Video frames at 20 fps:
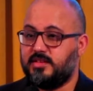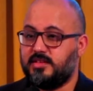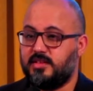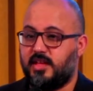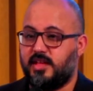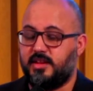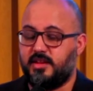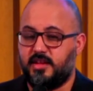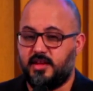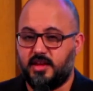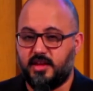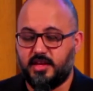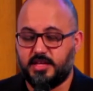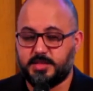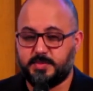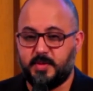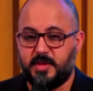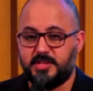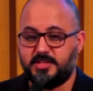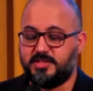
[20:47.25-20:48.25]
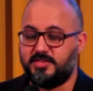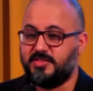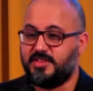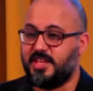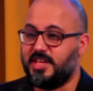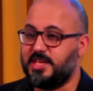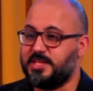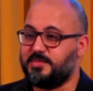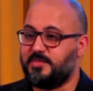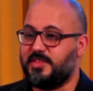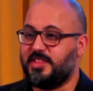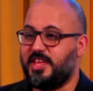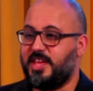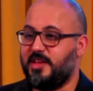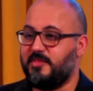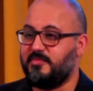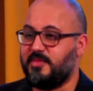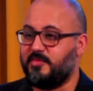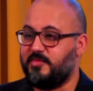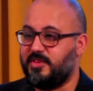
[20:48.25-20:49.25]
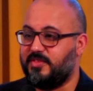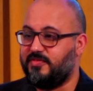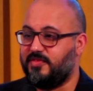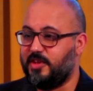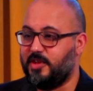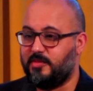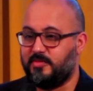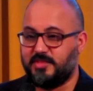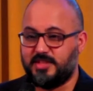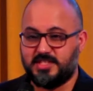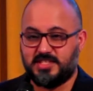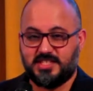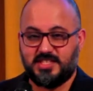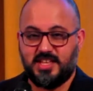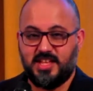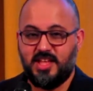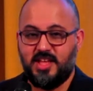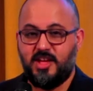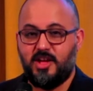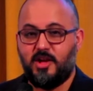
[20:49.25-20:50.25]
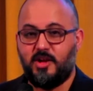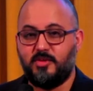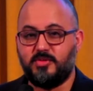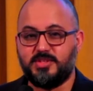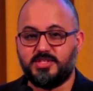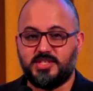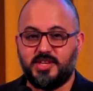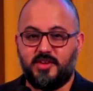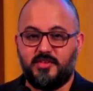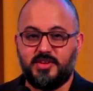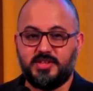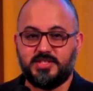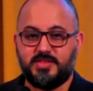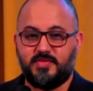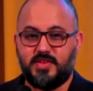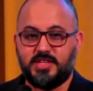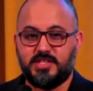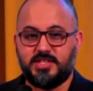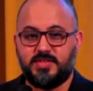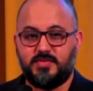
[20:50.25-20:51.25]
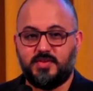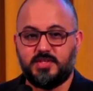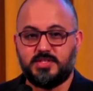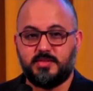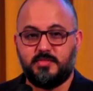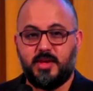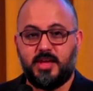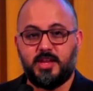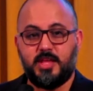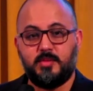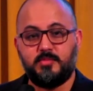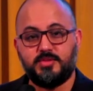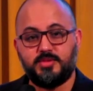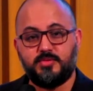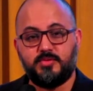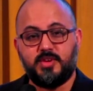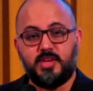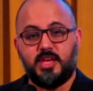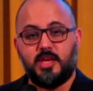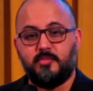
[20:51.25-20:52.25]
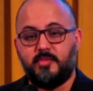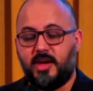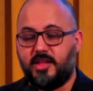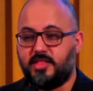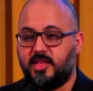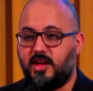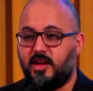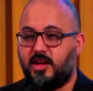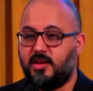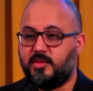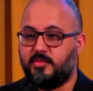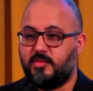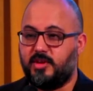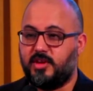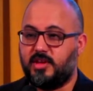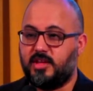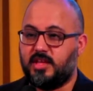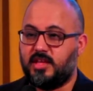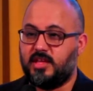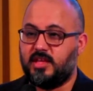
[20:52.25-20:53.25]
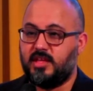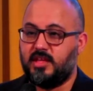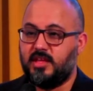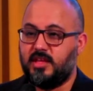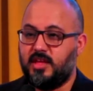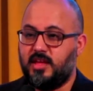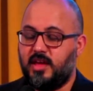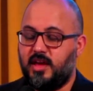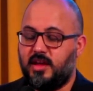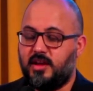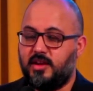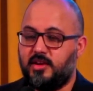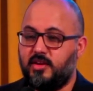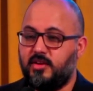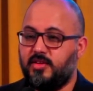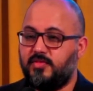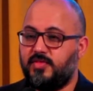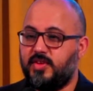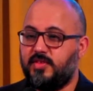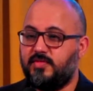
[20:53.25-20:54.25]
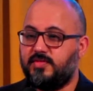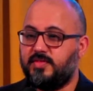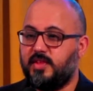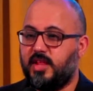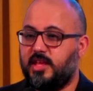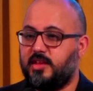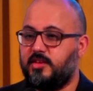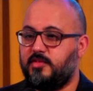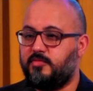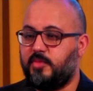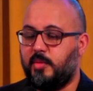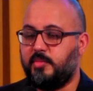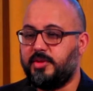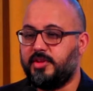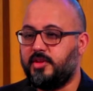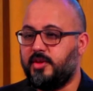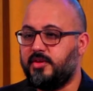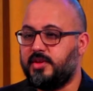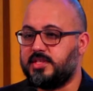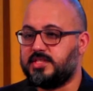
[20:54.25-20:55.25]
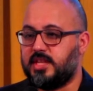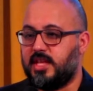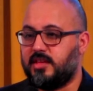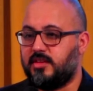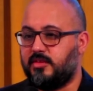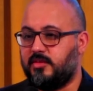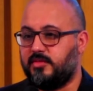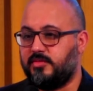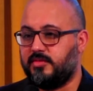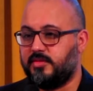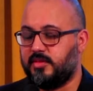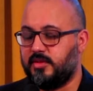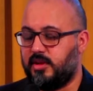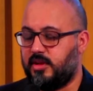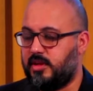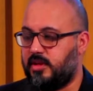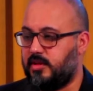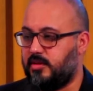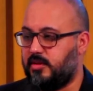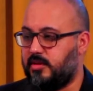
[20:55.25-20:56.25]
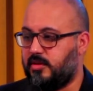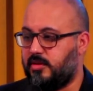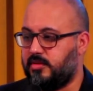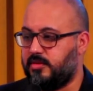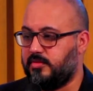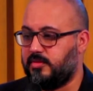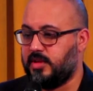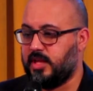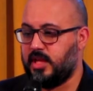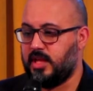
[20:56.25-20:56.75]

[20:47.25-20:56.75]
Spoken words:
And I spent 2 days with him, and we filmed this whole series of interviews about him talking about the artwork. And I don't know if you've probably noticed, like on